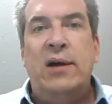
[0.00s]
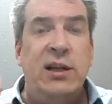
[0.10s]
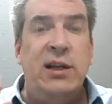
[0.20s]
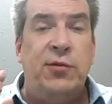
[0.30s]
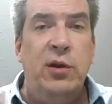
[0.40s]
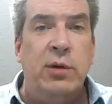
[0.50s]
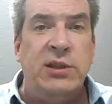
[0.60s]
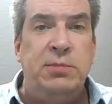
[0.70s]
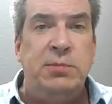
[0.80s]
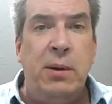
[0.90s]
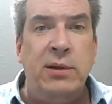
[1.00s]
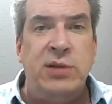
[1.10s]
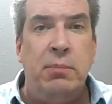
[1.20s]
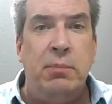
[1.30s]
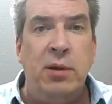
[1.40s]
a chance for you to
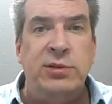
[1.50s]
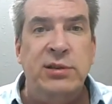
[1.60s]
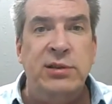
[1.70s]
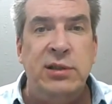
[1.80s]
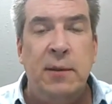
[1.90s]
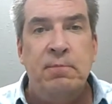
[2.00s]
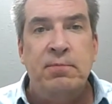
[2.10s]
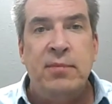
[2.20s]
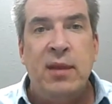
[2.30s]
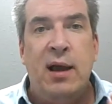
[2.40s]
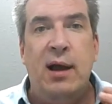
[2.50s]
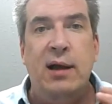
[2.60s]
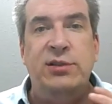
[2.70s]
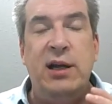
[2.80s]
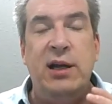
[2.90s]
experience hypnosis,
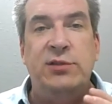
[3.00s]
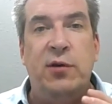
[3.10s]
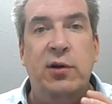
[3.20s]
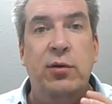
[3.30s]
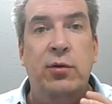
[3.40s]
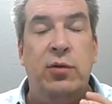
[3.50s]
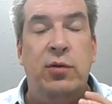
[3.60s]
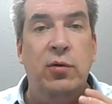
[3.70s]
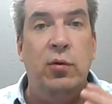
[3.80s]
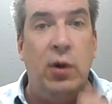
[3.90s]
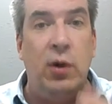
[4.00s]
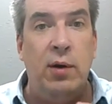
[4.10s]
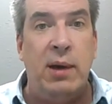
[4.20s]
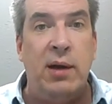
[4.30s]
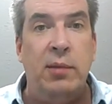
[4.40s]
a chance for you to learn
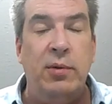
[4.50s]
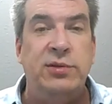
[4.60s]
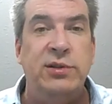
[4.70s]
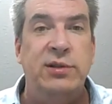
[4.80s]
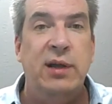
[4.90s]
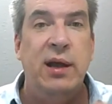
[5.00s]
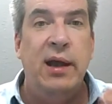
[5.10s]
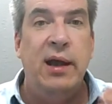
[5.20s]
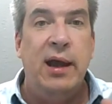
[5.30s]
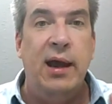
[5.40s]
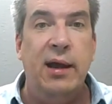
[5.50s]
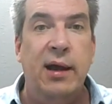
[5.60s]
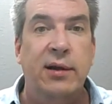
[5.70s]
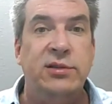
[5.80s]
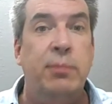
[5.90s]
about hypnosis,
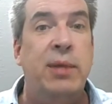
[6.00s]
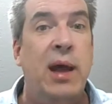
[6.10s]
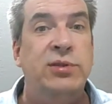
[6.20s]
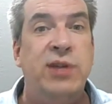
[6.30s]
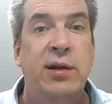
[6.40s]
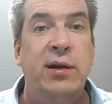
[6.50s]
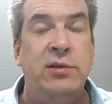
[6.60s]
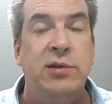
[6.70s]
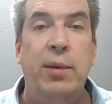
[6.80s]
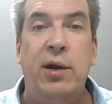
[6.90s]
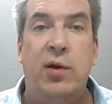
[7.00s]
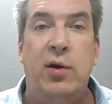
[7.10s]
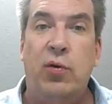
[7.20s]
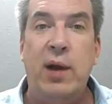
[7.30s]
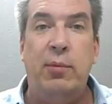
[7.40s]
and sometimes to hear some
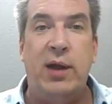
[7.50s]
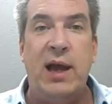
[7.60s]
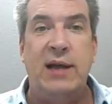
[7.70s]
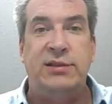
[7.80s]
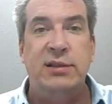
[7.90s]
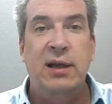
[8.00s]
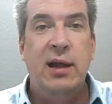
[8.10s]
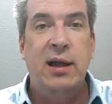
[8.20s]
incredible guests.